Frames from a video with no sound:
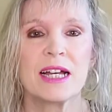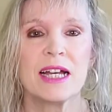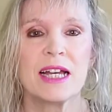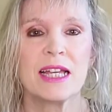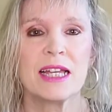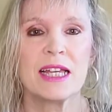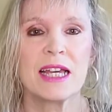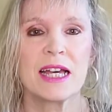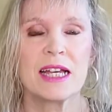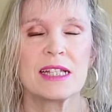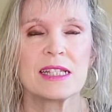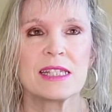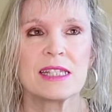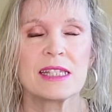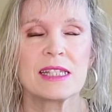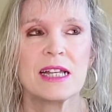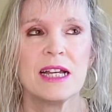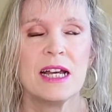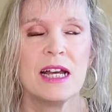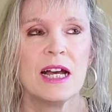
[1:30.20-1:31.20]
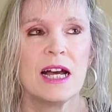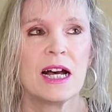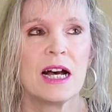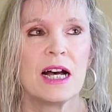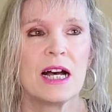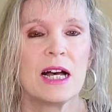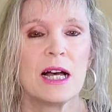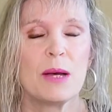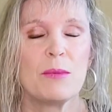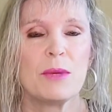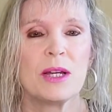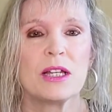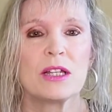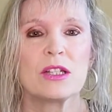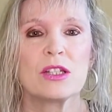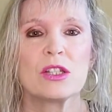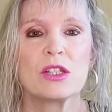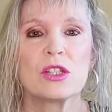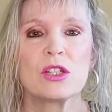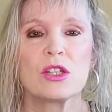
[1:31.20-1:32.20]
I guess,
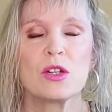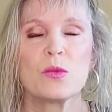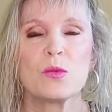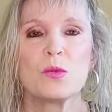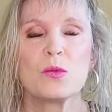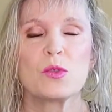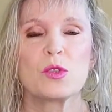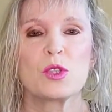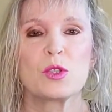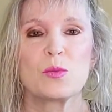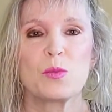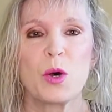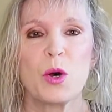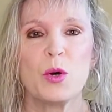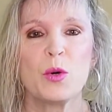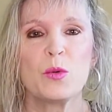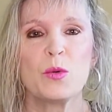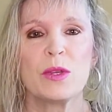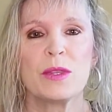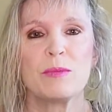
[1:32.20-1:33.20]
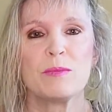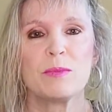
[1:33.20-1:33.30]
spoke with